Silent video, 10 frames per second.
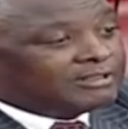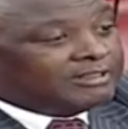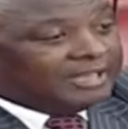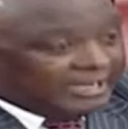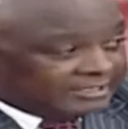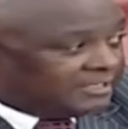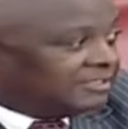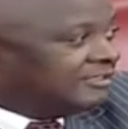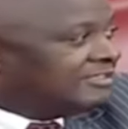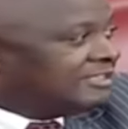
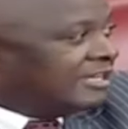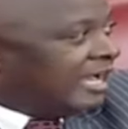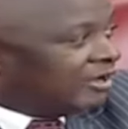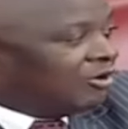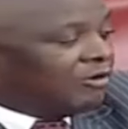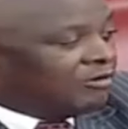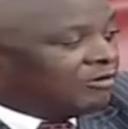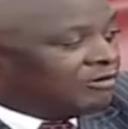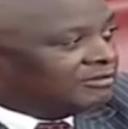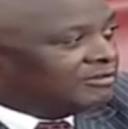that scenario
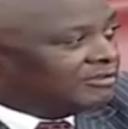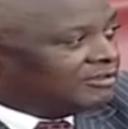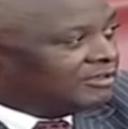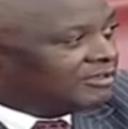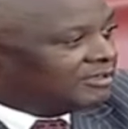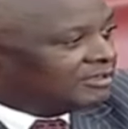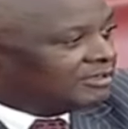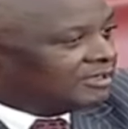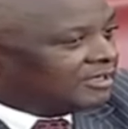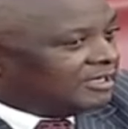
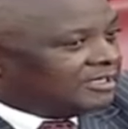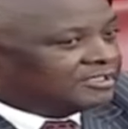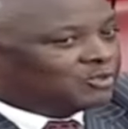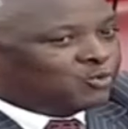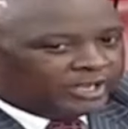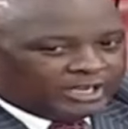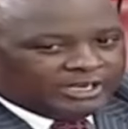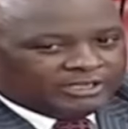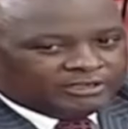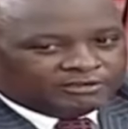is
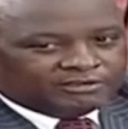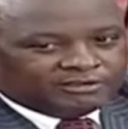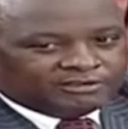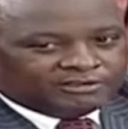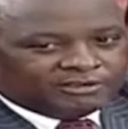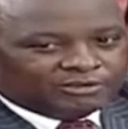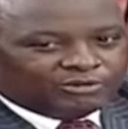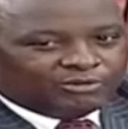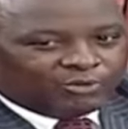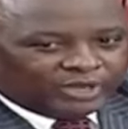quickly,
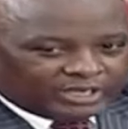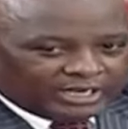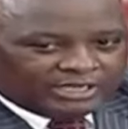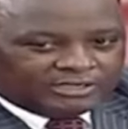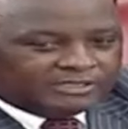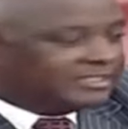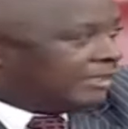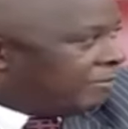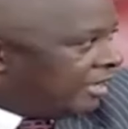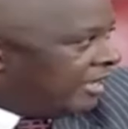quickly
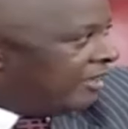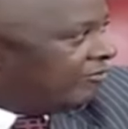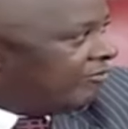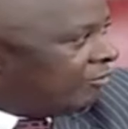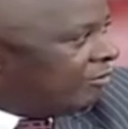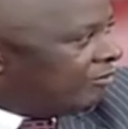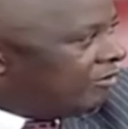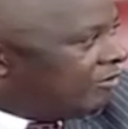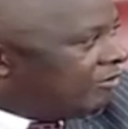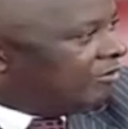disappearing
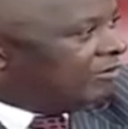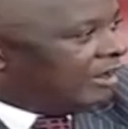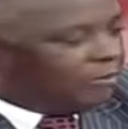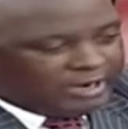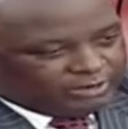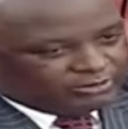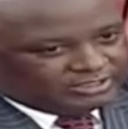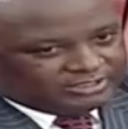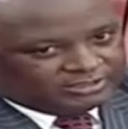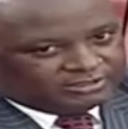from uh, our
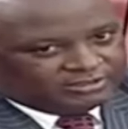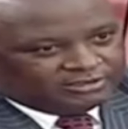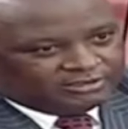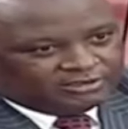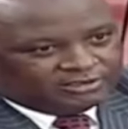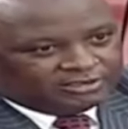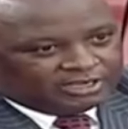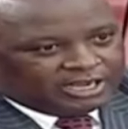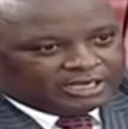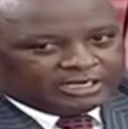houses
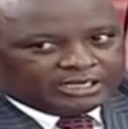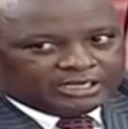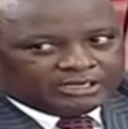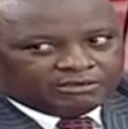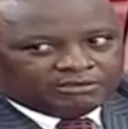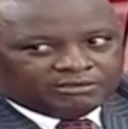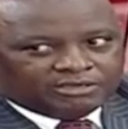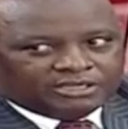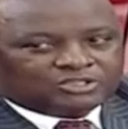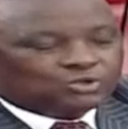and uh,
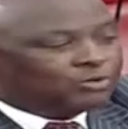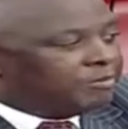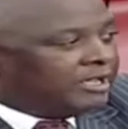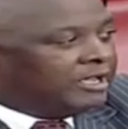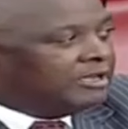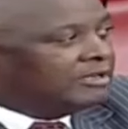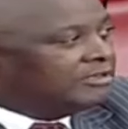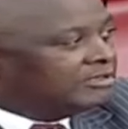it should be